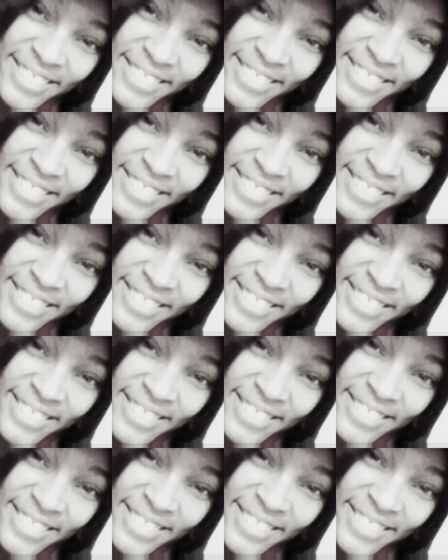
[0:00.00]

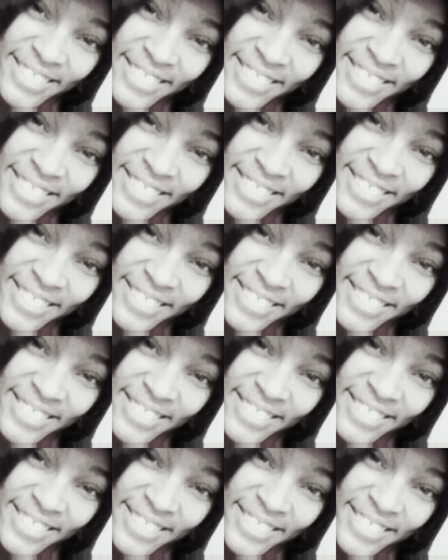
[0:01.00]

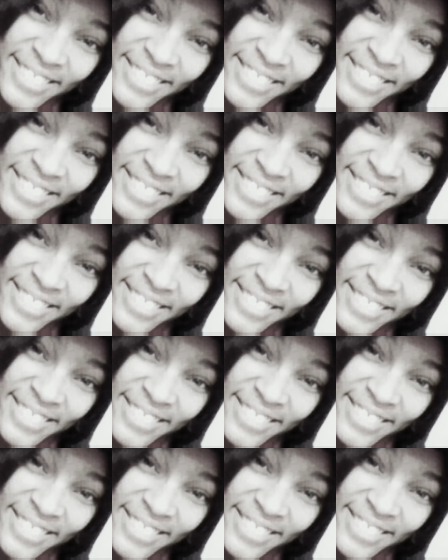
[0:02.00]

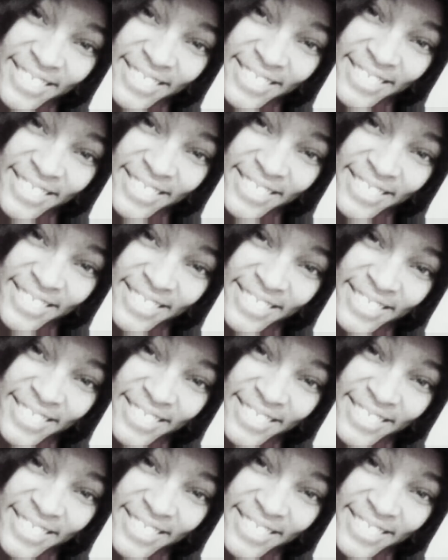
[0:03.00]

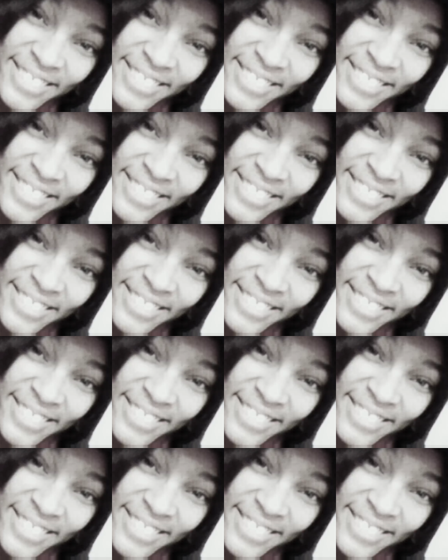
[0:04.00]
Nobody speaks.